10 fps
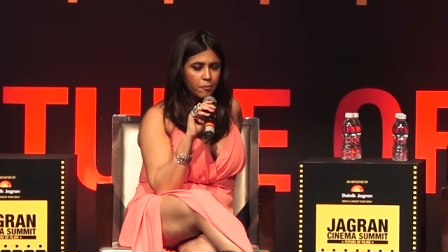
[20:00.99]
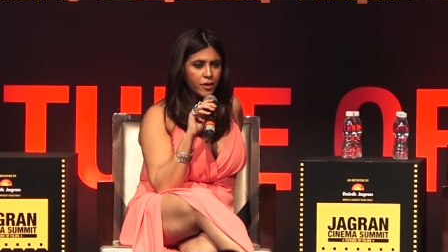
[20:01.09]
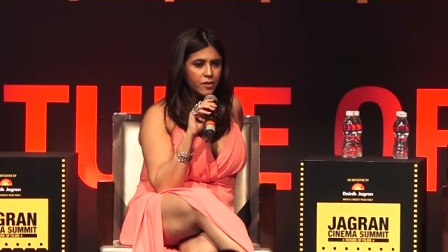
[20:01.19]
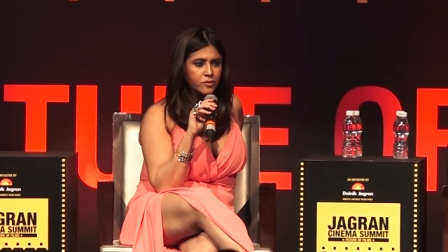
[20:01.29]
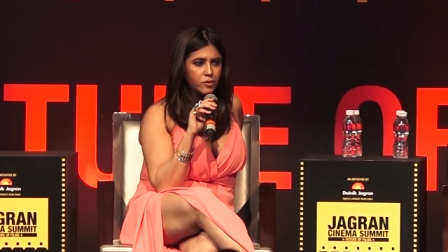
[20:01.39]

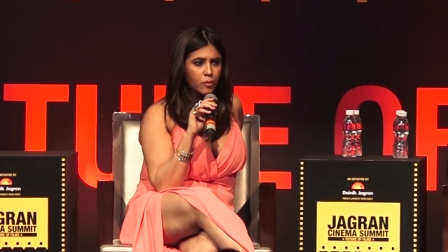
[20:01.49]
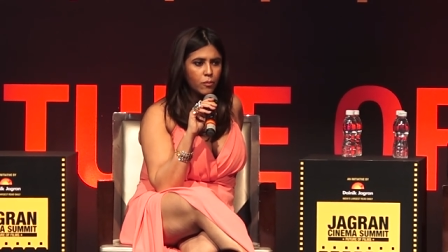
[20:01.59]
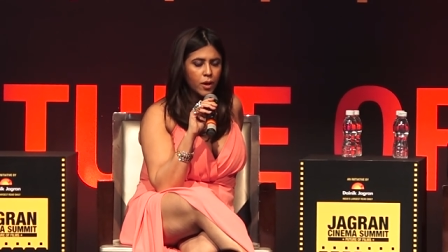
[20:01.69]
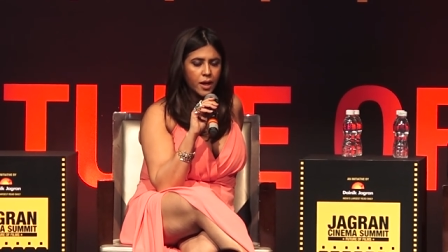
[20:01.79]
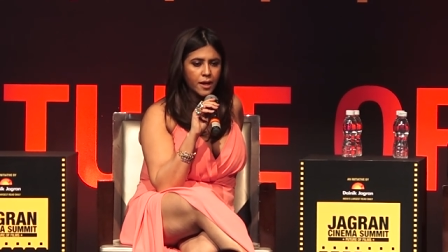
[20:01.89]
Because you know
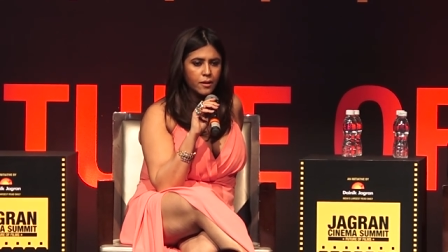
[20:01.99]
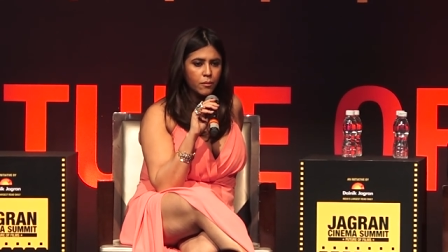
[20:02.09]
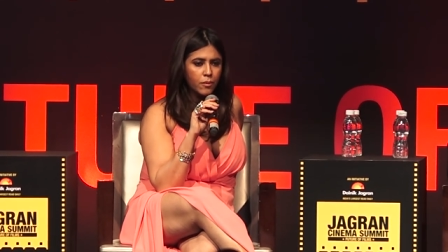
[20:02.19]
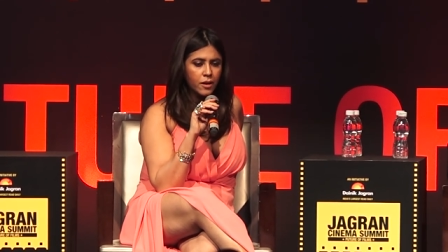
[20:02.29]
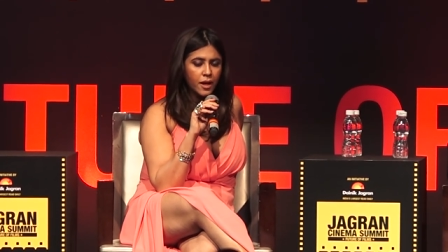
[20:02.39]
what, I
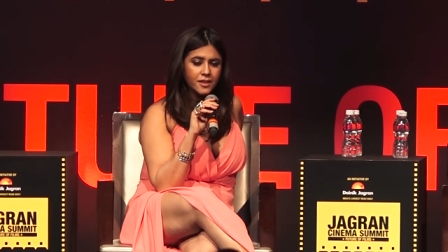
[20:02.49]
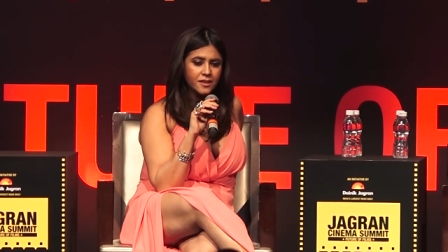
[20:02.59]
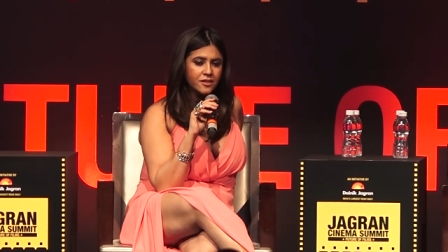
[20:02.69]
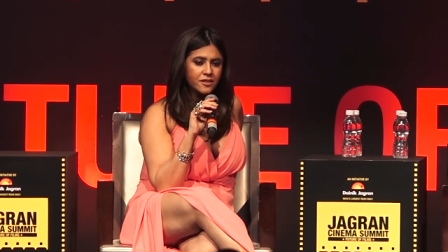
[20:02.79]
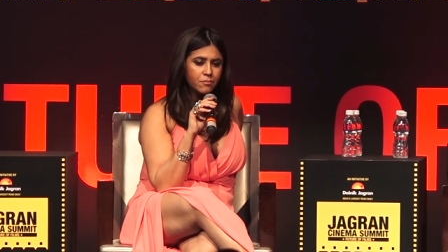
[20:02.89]
don't want, I
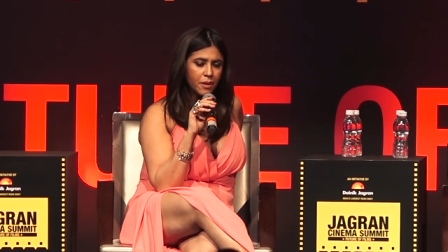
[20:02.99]
said, just